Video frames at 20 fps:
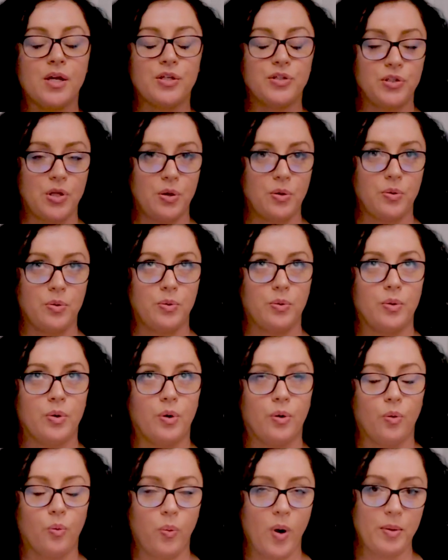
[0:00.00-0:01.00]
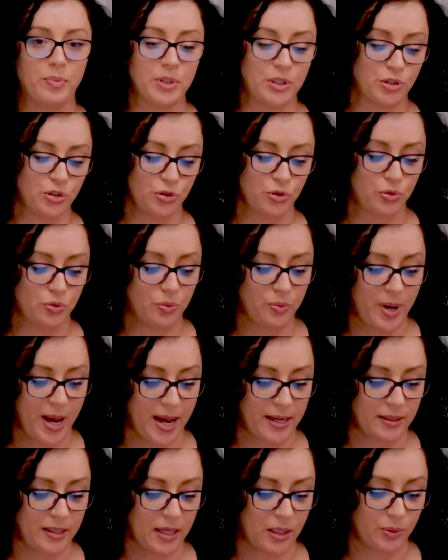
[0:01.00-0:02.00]
So what we do
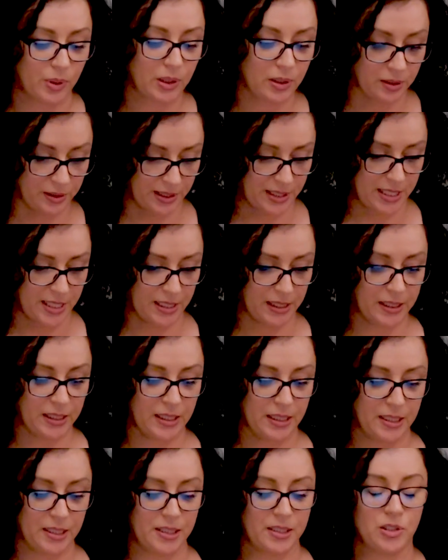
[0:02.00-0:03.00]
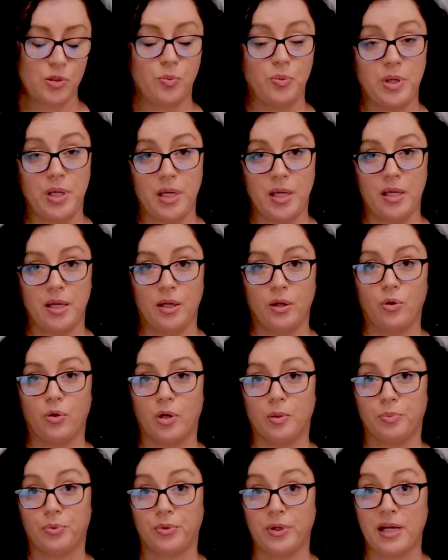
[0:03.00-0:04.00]
at our clinic is we
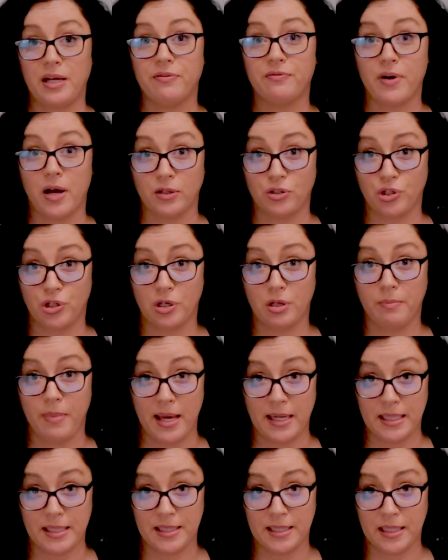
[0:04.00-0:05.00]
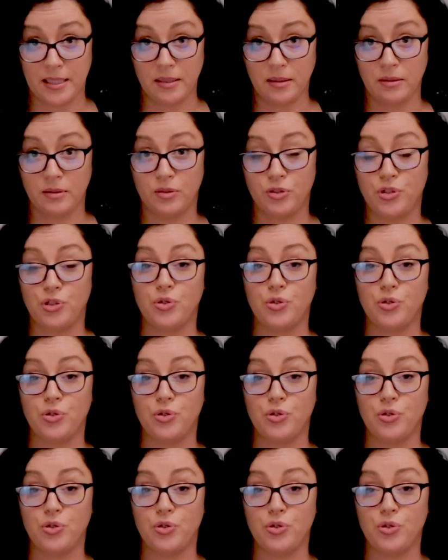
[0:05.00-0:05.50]
incorporate functional medicine